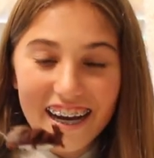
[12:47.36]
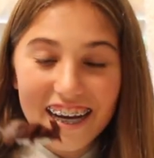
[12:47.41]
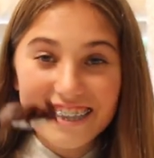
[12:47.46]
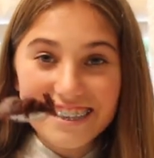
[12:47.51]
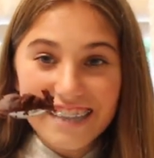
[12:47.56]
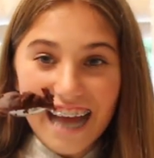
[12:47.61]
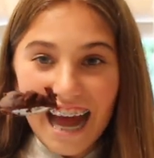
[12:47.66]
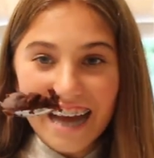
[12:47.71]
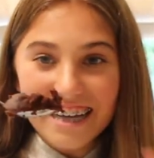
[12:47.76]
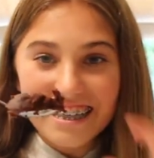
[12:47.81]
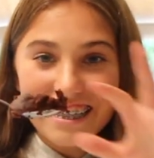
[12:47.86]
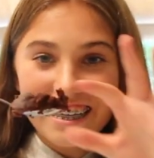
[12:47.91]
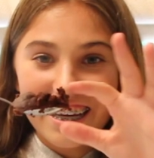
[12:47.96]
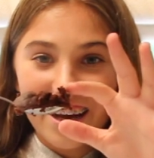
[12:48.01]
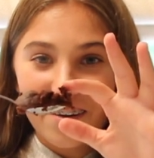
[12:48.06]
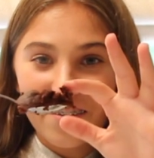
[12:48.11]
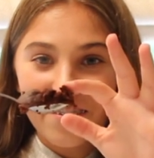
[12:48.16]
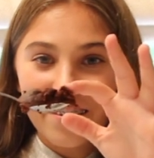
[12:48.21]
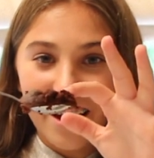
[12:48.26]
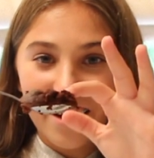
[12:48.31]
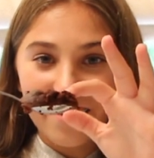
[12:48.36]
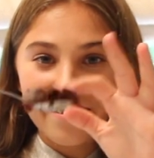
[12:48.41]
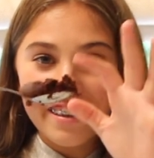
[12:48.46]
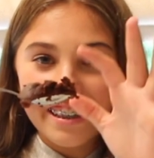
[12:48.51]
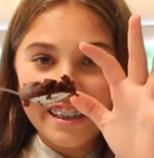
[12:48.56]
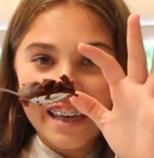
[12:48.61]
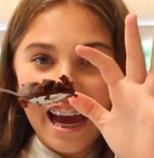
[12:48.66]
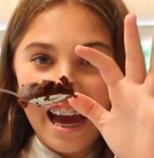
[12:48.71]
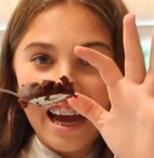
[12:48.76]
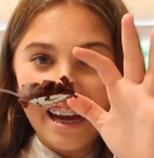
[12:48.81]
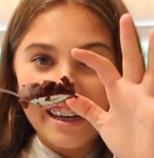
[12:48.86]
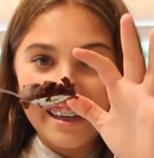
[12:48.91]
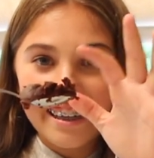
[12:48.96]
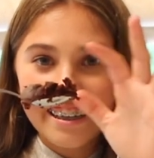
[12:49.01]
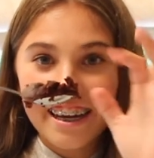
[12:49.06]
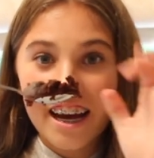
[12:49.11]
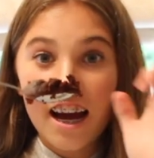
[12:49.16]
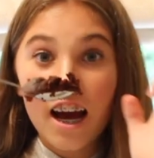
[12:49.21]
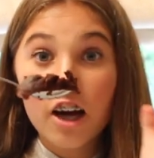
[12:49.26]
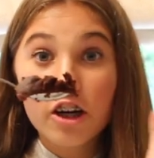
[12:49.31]
It's actually a fluffy
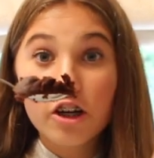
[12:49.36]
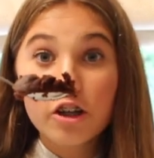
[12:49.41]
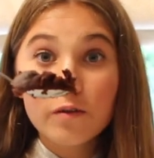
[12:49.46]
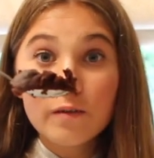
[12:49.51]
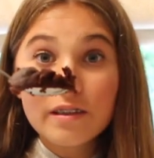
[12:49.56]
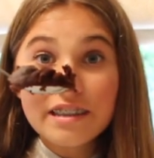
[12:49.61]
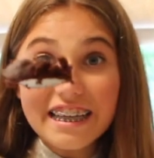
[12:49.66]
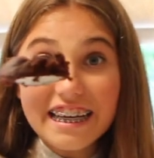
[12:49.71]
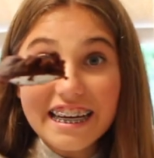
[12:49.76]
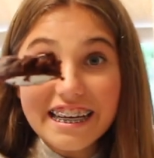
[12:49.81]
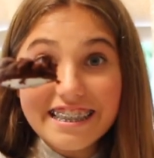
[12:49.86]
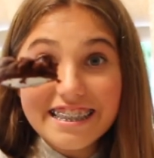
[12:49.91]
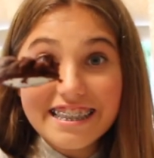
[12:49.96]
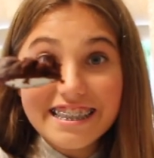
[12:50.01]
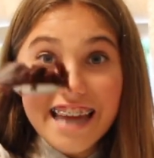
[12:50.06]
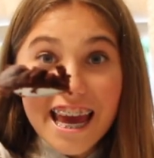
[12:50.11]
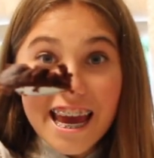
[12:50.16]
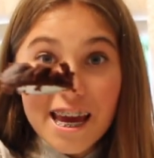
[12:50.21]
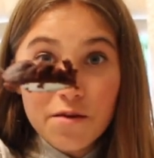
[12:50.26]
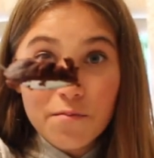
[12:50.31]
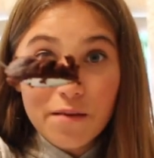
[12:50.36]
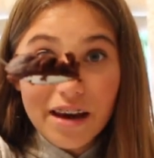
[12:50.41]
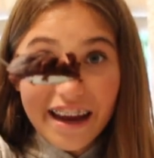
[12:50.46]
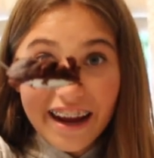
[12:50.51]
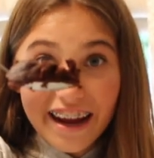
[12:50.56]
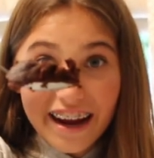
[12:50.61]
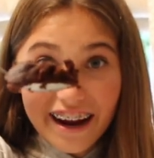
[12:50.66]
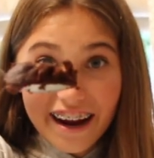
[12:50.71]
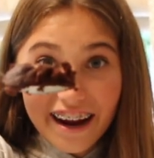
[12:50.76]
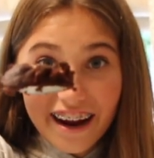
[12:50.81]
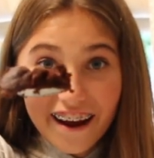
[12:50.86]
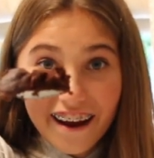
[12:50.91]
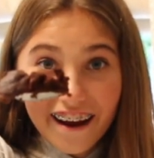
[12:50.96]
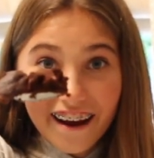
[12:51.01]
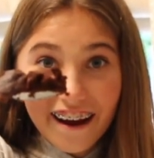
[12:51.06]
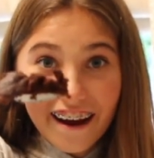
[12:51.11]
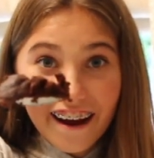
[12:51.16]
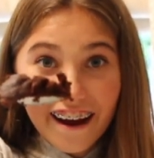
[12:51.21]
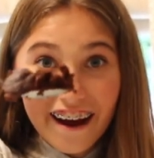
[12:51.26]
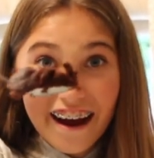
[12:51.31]
cake. Can you see it steaming?
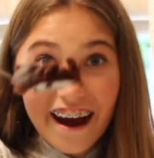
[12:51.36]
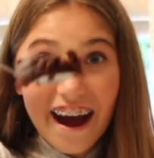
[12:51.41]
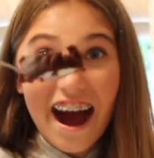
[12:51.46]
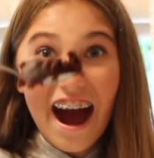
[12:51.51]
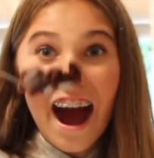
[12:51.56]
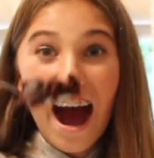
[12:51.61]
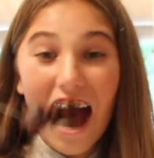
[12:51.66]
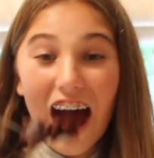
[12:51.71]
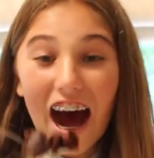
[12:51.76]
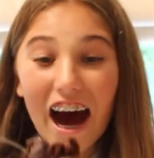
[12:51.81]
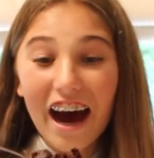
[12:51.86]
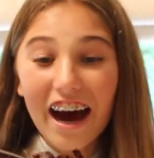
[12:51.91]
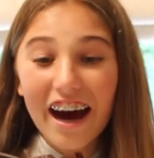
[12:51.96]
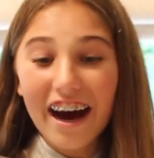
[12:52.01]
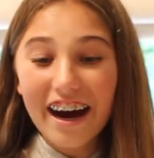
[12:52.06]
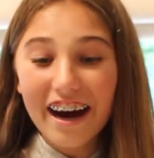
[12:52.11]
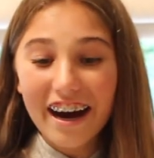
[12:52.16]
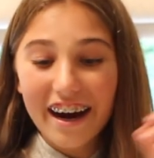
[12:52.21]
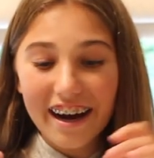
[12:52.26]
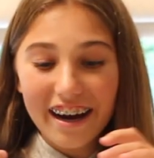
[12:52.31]
Huh.